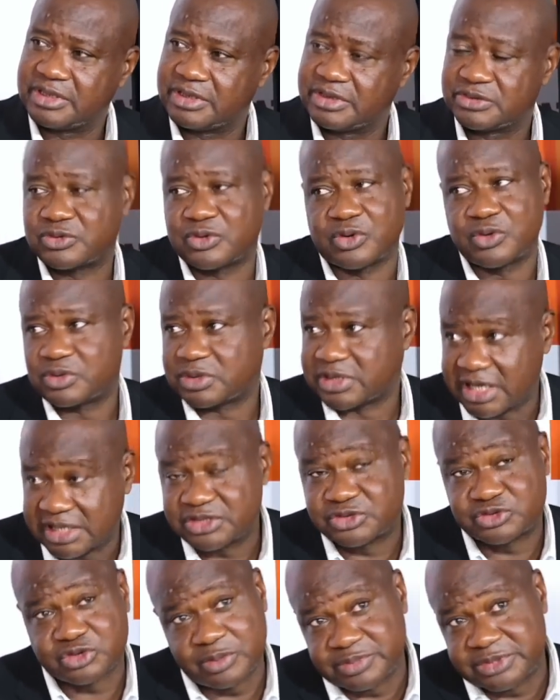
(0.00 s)
So that
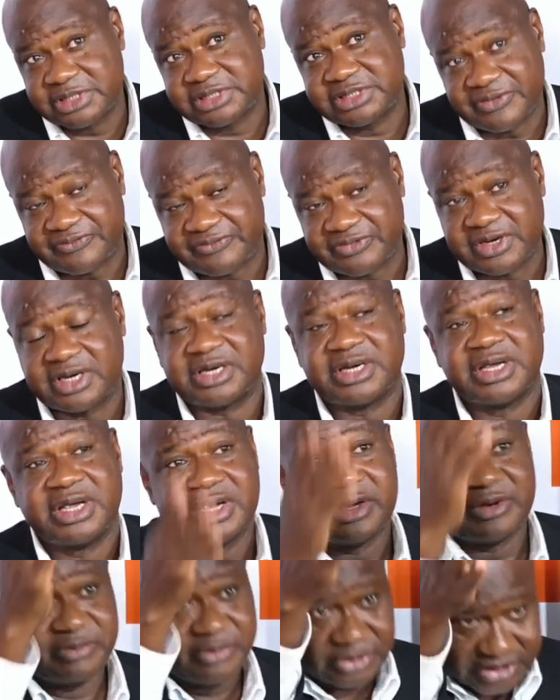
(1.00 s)
is something definitely.
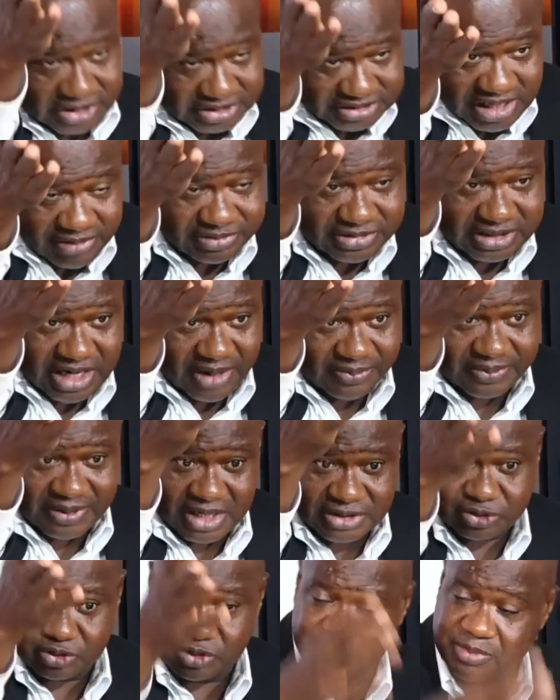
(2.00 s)
The same thing
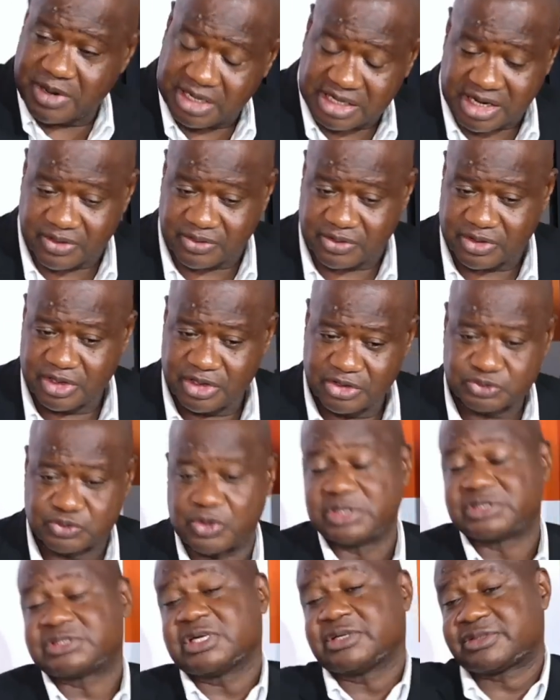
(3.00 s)
applies to Bakau. So
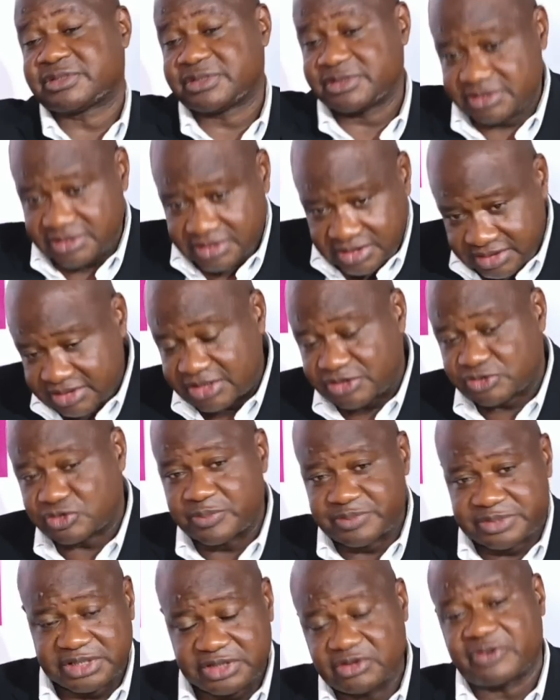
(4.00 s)
it's
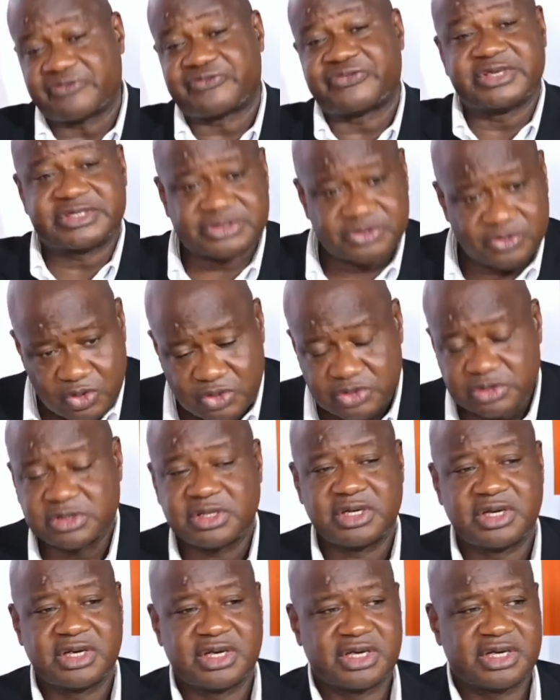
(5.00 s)
something of its own.
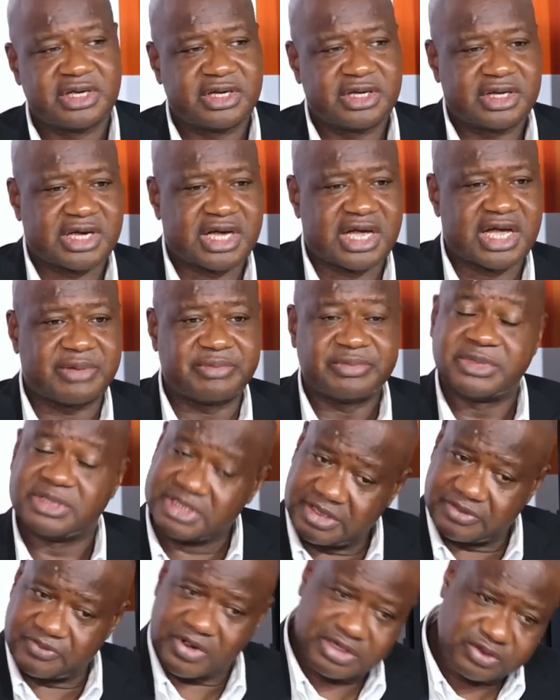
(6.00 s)

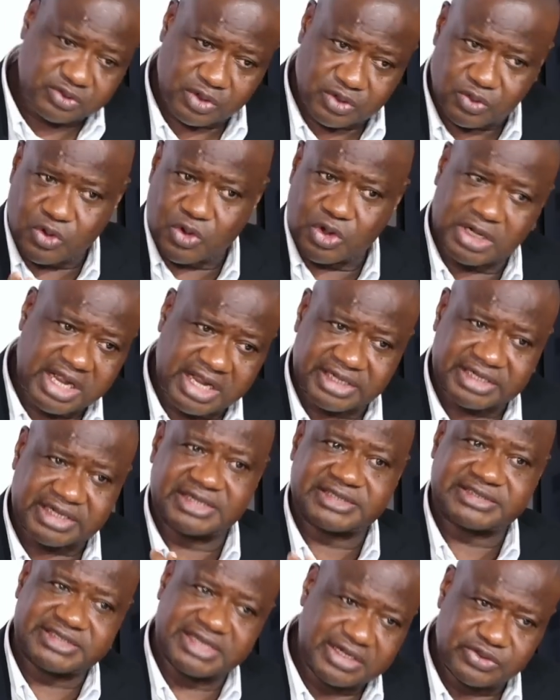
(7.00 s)
All I
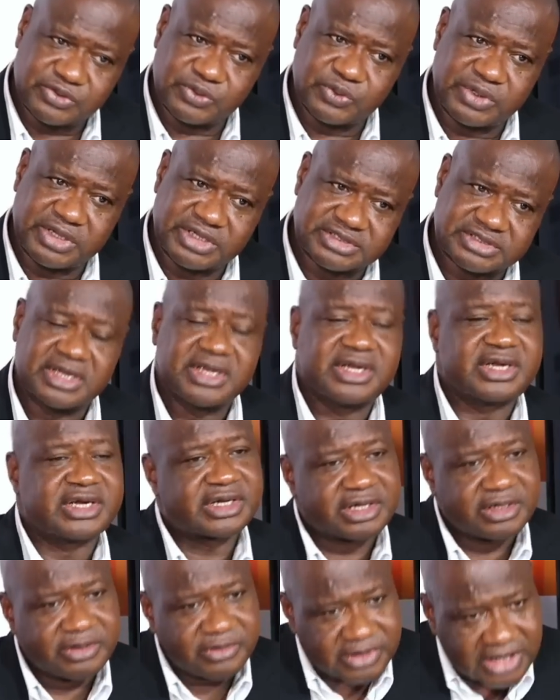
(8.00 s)
can tell you is,
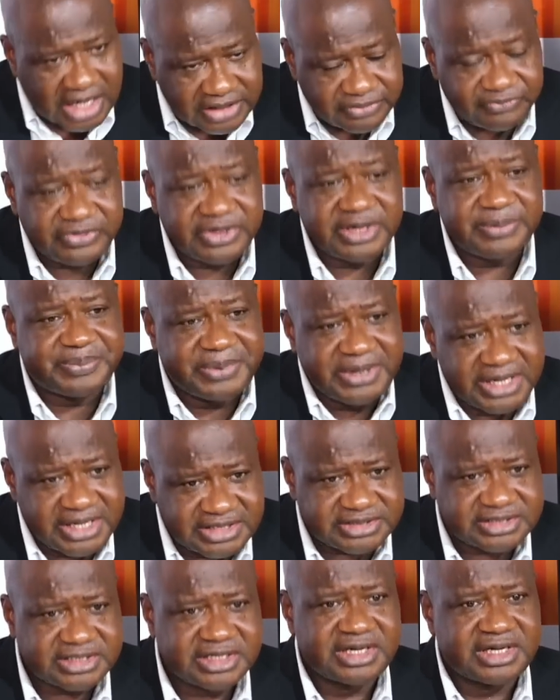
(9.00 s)
can we
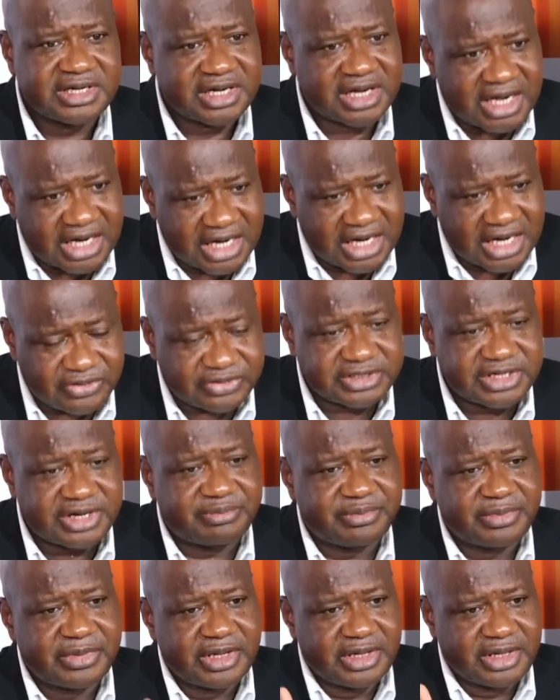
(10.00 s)
please allow
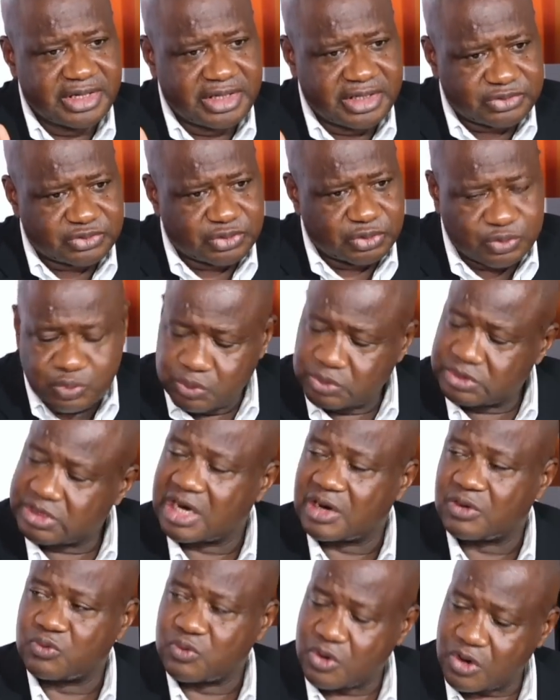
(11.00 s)
them to do
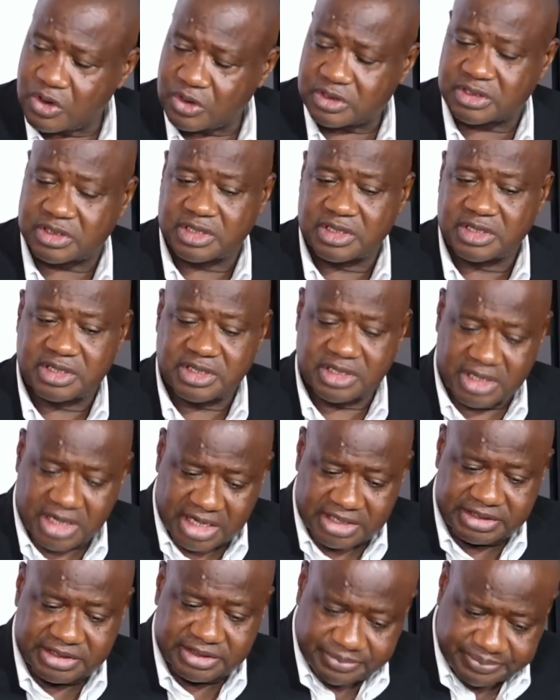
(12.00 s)
their work
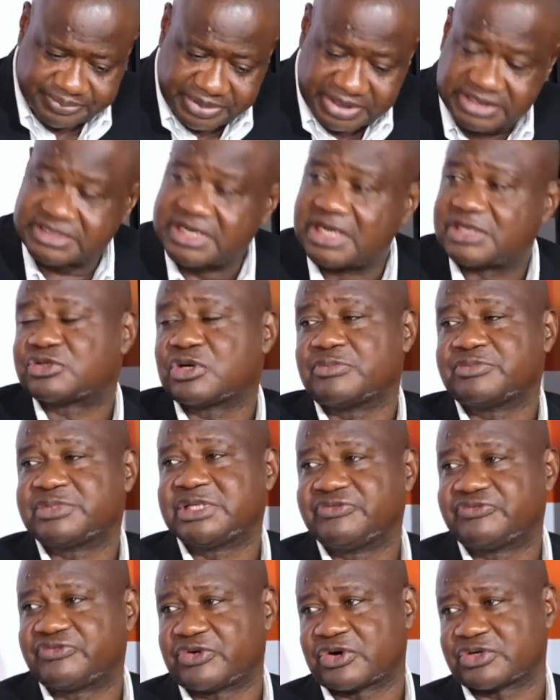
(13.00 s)
and present
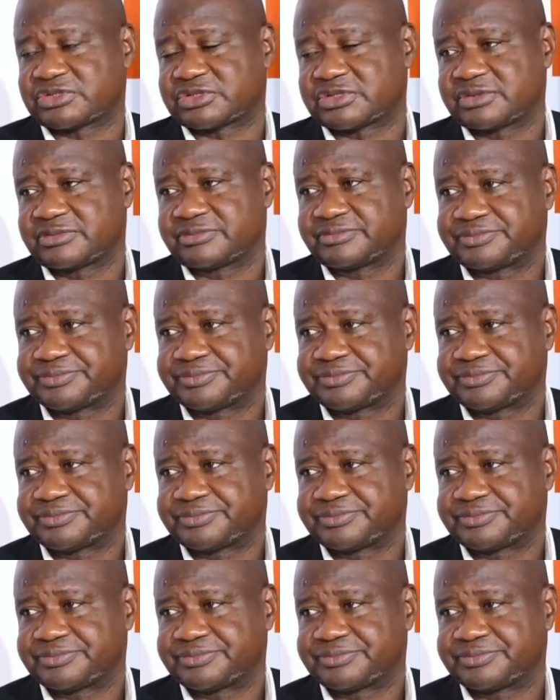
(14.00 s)
something for us?